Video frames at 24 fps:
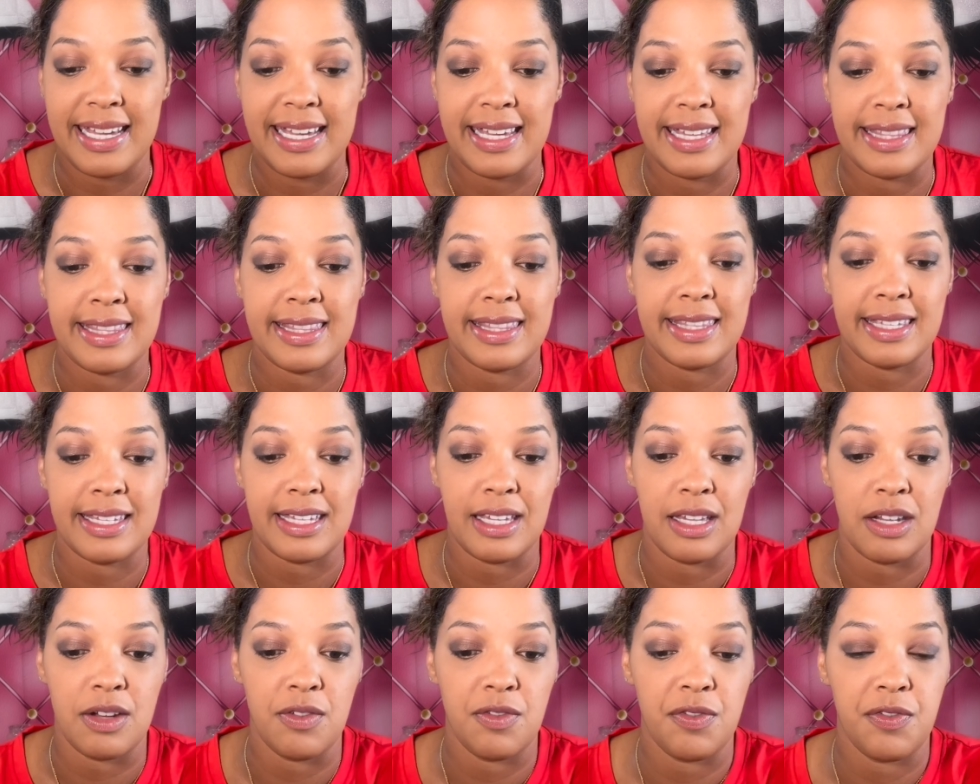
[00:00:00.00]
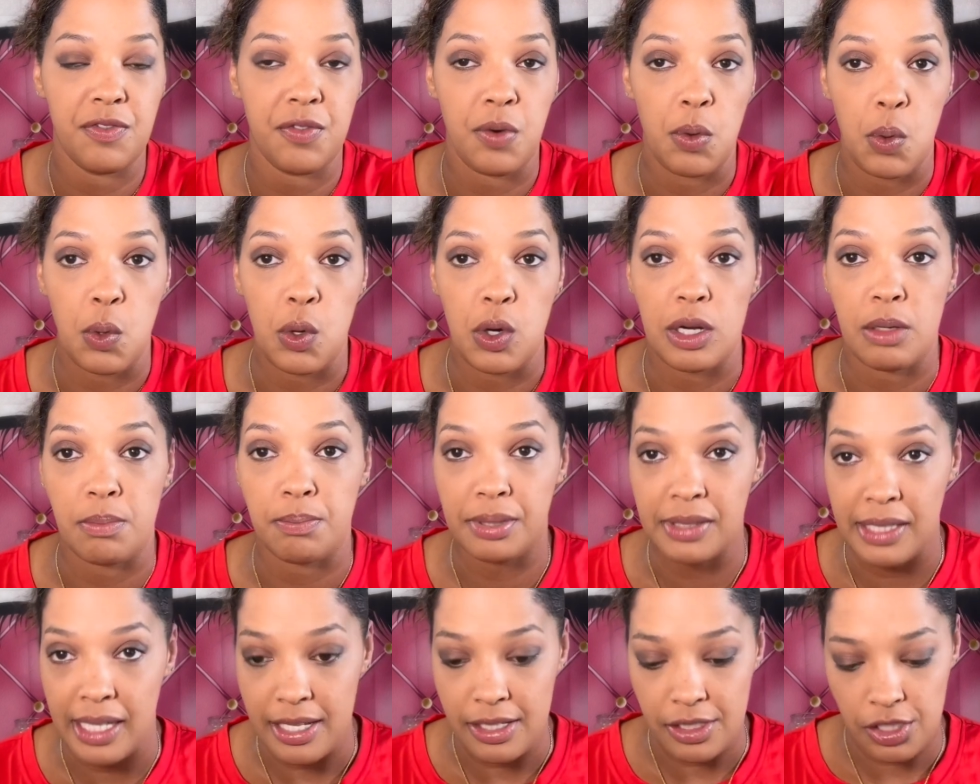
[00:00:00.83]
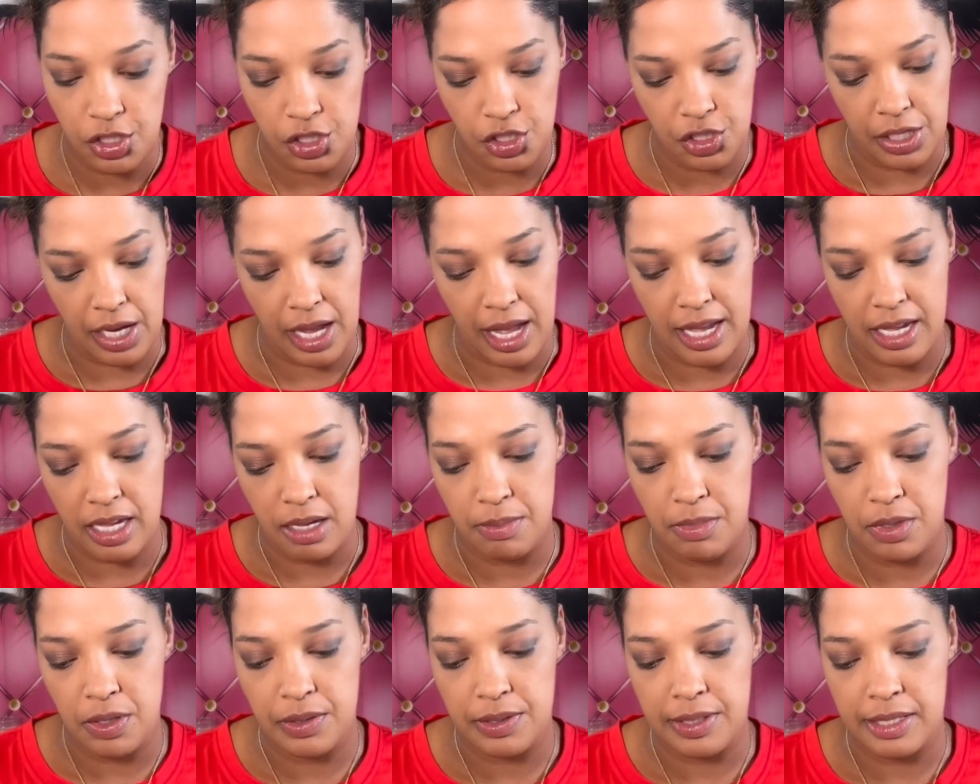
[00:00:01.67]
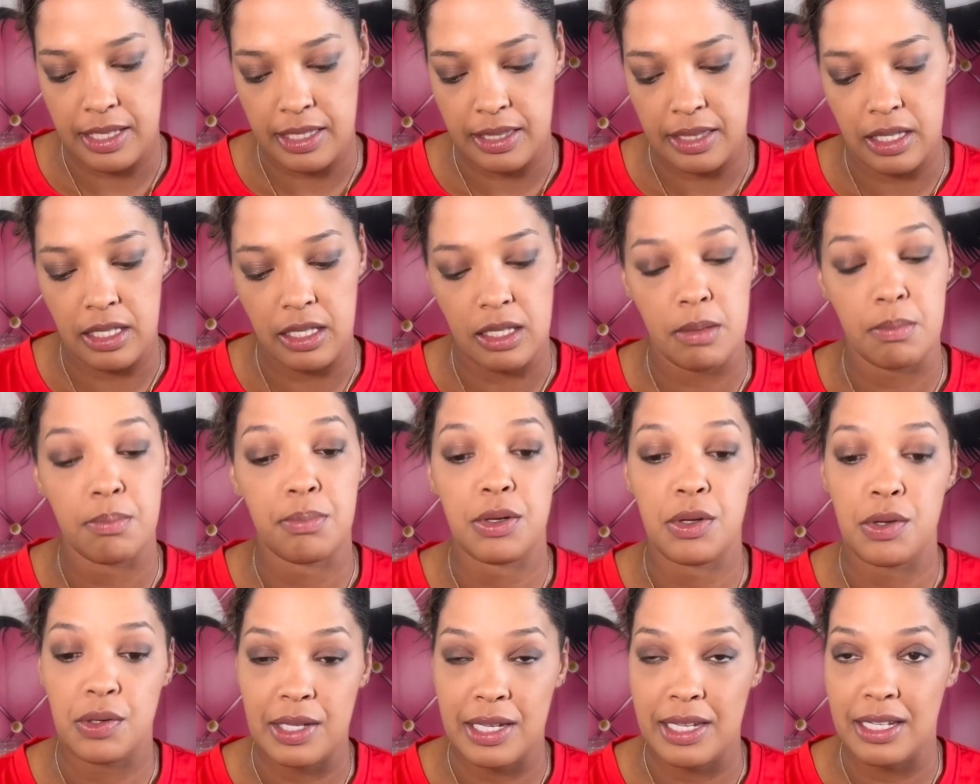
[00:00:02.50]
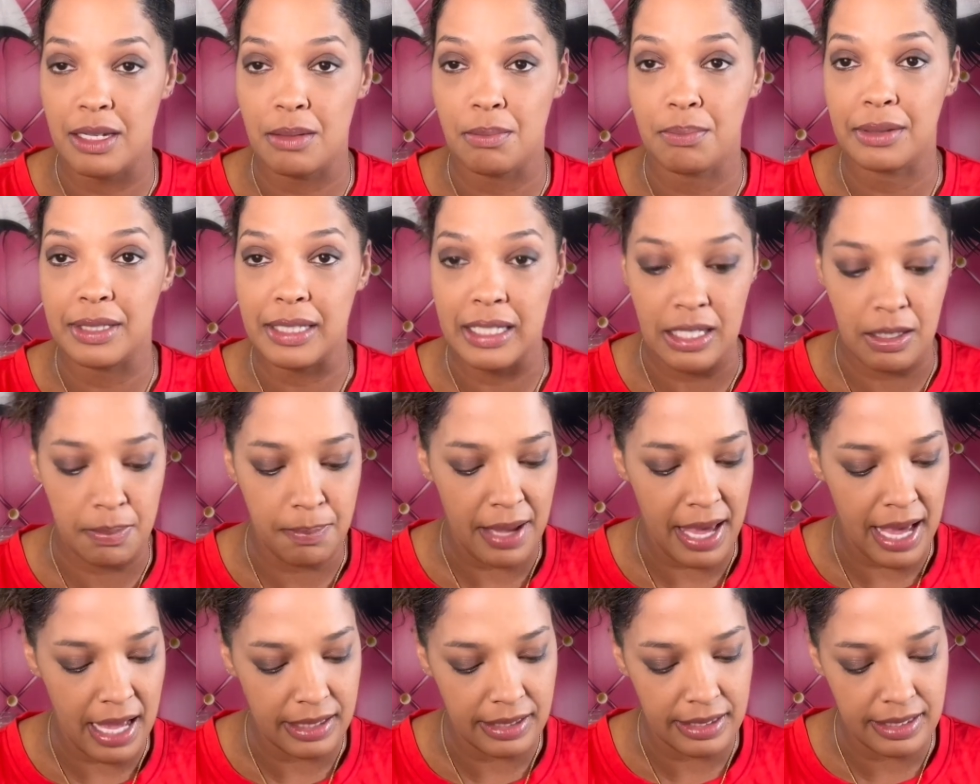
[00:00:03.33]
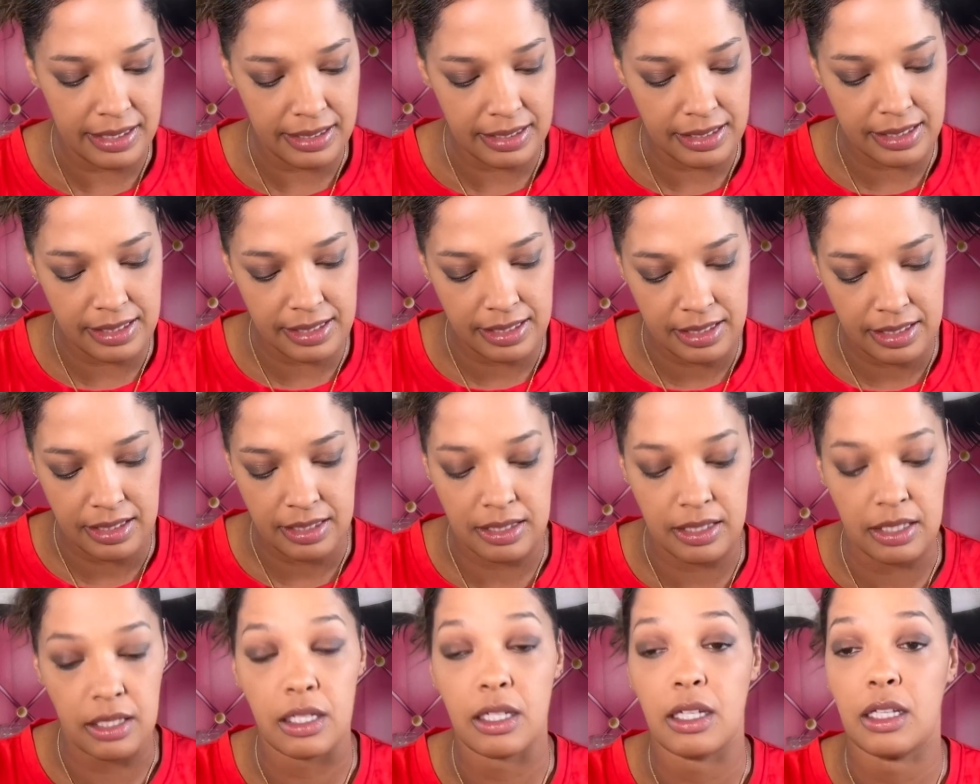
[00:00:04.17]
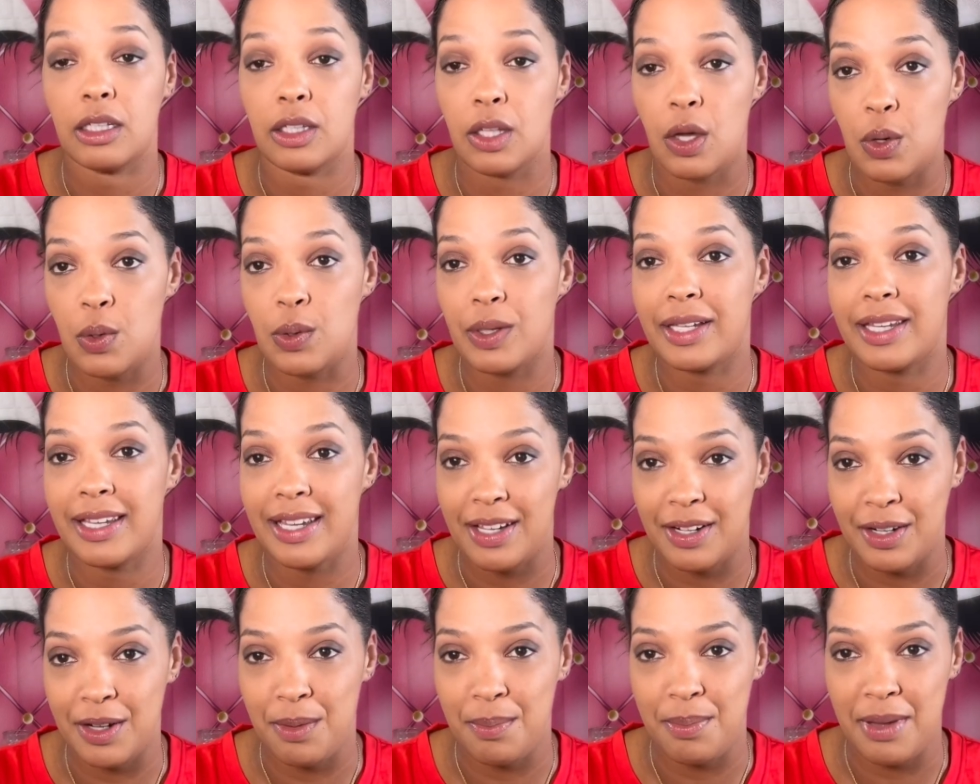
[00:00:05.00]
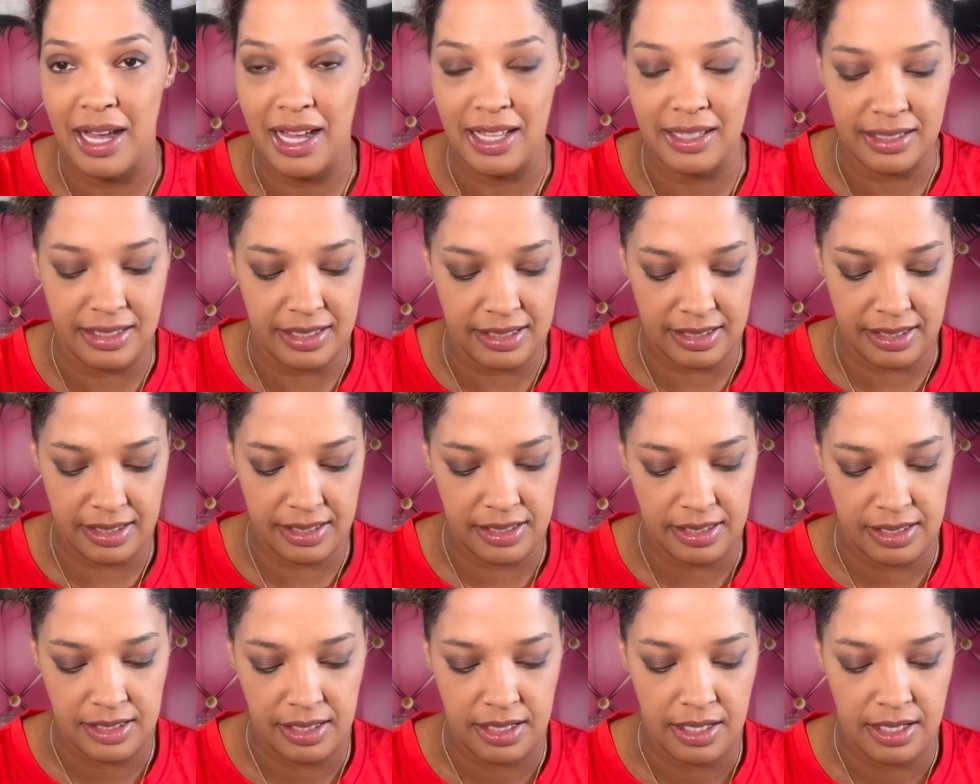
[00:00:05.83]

And then for blush, I am using the Beauty in a Blinc palette, the Glow Getter palette.